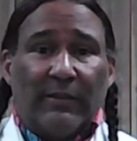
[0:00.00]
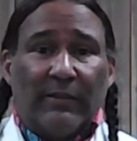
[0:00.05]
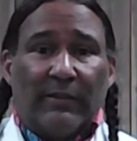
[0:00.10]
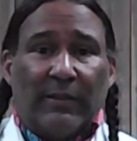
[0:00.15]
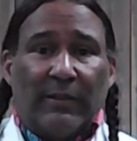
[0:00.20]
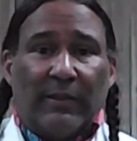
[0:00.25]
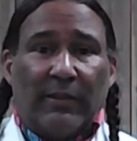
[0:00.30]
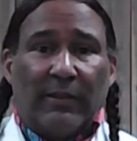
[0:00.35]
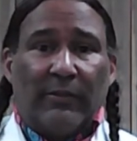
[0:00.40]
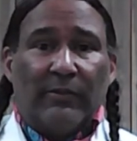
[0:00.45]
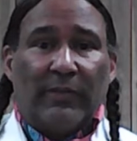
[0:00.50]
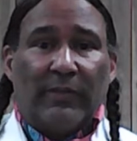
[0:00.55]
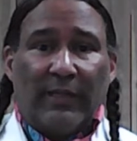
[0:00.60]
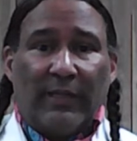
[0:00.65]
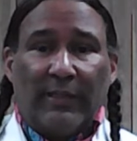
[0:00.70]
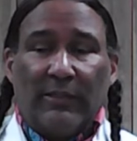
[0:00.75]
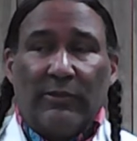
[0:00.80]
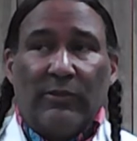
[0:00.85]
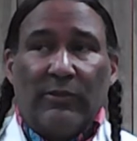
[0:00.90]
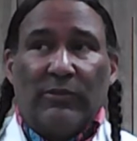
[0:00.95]
They
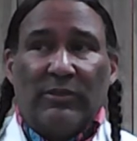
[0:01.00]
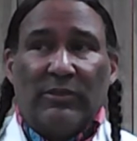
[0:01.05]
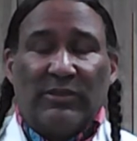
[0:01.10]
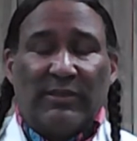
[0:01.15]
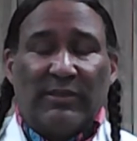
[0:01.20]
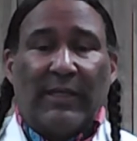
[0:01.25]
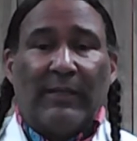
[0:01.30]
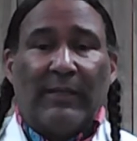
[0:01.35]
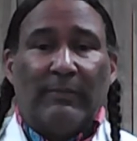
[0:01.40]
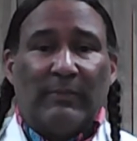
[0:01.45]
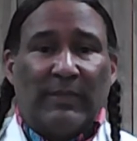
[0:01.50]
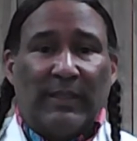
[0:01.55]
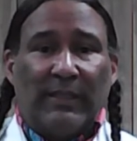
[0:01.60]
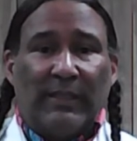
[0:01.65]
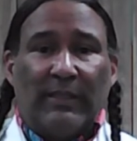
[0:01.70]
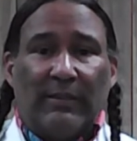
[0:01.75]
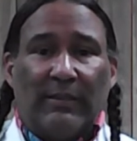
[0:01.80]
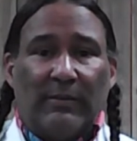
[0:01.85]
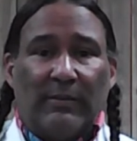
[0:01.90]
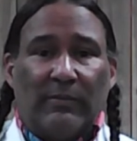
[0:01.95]
can do the same
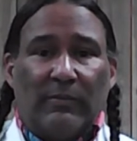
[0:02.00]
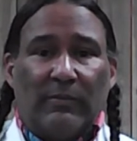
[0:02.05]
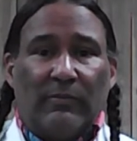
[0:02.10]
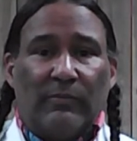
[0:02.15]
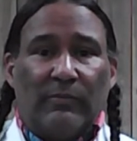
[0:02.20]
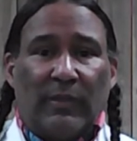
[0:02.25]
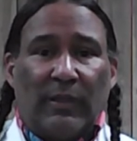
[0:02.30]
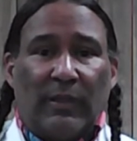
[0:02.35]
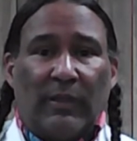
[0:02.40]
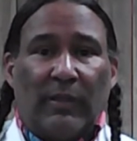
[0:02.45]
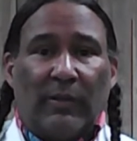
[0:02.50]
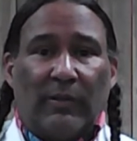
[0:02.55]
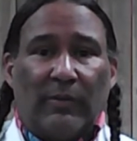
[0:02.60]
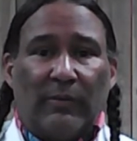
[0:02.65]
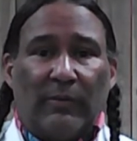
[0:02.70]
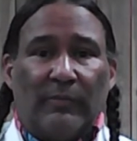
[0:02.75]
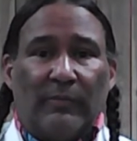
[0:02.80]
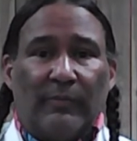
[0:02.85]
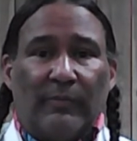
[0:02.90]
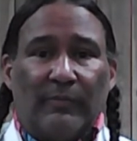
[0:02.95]
thing, and
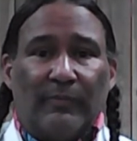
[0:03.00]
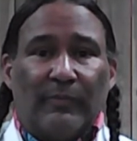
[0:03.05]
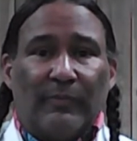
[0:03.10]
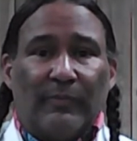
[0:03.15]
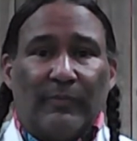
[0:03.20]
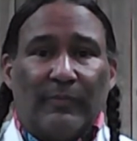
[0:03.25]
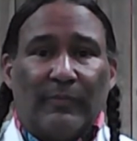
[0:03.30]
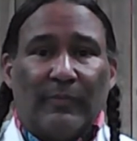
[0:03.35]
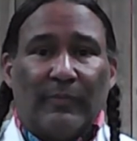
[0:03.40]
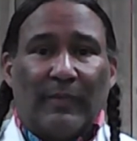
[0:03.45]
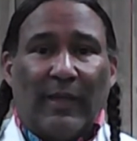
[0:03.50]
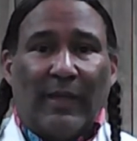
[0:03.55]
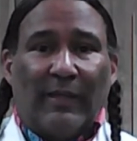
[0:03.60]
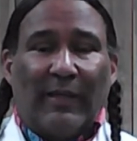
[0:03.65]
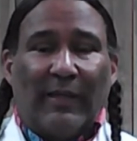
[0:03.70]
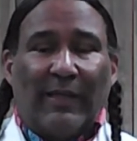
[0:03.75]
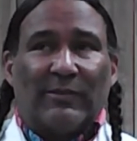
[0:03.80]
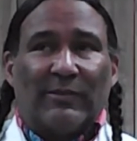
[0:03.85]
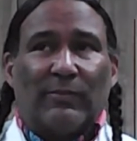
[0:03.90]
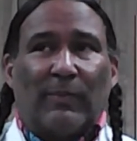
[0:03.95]

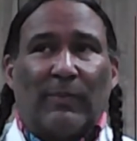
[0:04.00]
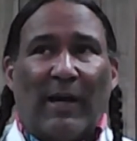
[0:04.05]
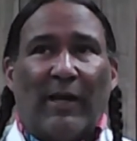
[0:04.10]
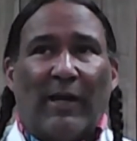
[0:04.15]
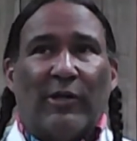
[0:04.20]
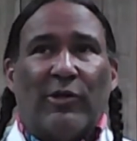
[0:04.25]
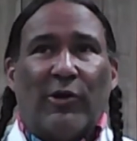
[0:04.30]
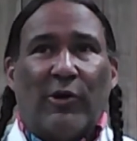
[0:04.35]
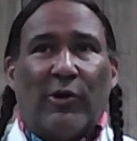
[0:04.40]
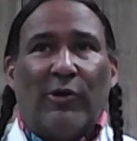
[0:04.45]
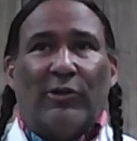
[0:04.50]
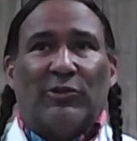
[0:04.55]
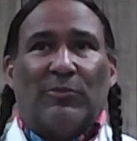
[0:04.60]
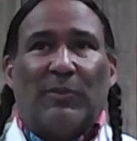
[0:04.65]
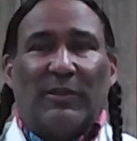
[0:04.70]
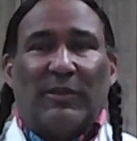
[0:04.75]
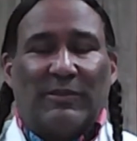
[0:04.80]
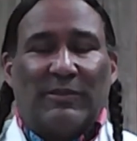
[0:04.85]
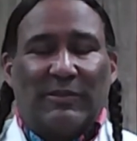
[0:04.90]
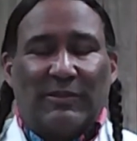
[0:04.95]
that's my
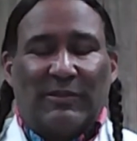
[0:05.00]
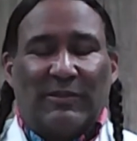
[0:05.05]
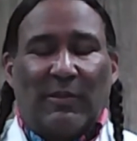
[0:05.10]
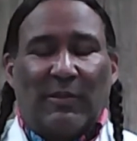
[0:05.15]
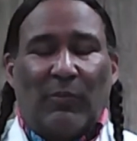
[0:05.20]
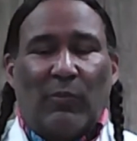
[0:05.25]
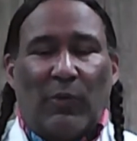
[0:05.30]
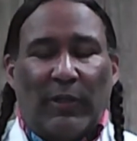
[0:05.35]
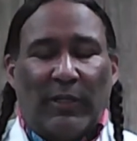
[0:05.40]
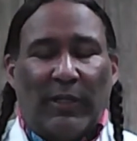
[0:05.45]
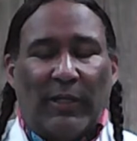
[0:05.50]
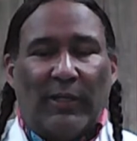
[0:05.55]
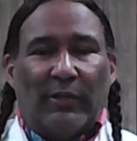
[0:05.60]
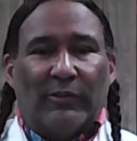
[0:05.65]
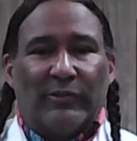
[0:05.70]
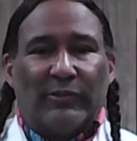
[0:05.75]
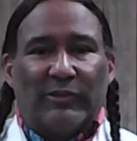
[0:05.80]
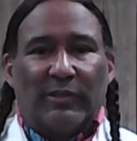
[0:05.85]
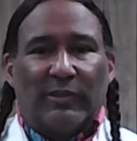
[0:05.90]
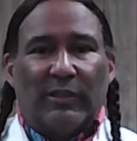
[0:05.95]
encouragement to someone
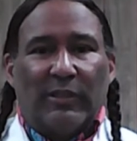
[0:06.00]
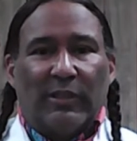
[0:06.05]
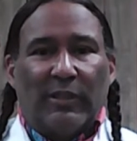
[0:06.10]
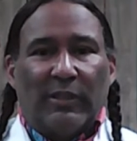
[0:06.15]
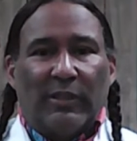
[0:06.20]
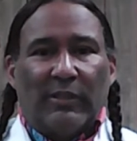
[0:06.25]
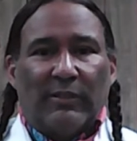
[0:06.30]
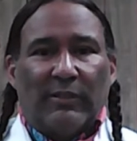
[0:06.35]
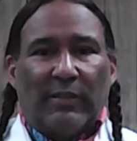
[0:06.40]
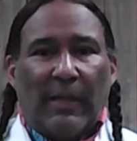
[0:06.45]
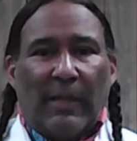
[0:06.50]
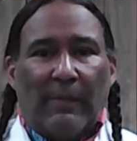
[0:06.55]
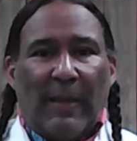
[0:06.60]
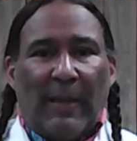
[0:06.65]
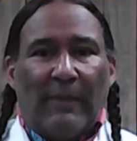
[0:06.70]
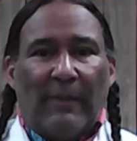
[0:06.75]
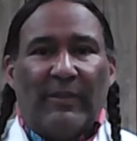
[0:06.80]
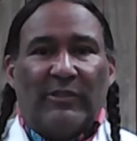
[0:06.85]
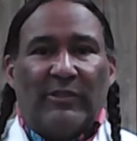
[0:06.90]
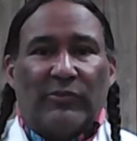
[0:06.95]
else that
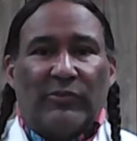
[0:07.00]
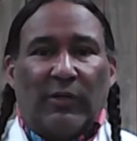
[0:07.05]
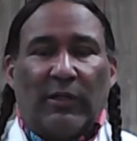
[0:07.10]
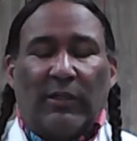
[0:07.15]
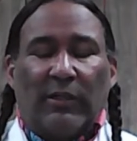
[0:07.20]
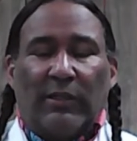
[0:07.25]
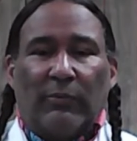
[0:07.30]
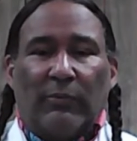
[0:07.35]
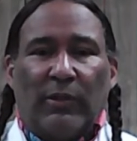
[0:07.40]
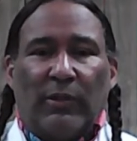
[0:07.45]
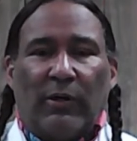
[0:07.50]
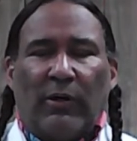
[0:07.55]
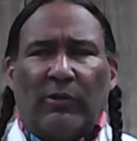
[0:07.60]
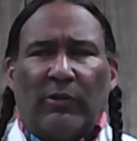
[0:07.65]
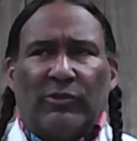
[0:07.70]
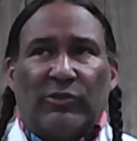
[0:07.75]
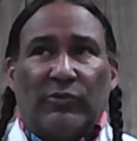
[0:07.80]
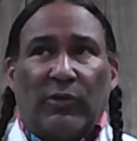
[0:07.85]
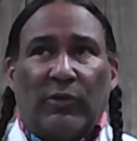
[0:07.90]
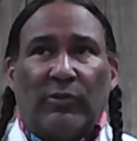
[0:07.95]
may be struggling. We all
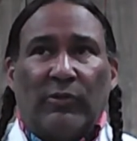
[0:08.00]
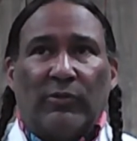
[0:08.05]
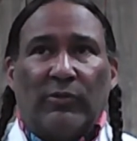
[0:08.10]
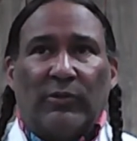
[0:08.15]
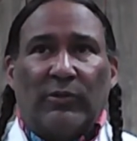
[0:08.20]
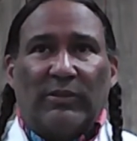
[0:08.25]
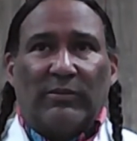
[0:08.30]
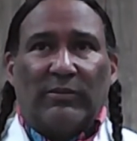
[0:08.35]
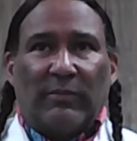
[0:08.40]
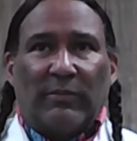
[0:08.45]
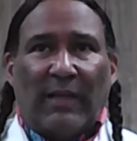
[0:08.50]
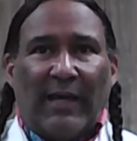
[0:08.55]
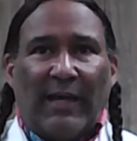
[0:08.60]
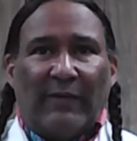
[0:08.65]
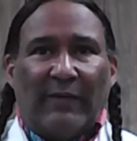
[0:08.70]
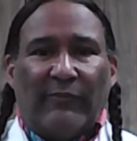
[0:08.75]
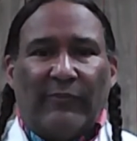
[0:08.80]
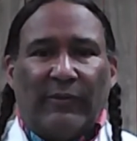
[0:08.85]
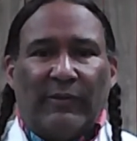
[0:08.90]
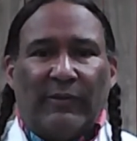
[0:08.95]
struggle with
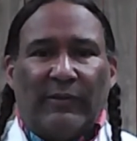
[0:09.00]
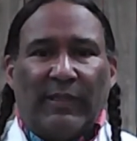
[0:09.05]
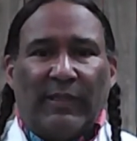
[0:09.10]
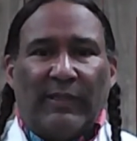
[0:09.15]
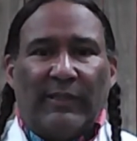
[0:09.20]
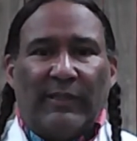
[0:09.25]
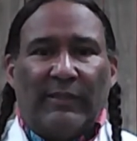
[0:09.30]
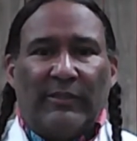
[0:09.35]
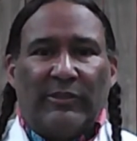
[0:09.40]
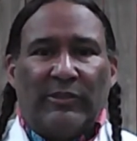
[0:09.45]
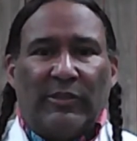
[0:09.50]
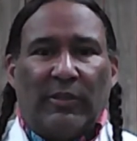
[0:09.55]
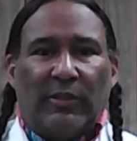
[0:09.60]
life and things,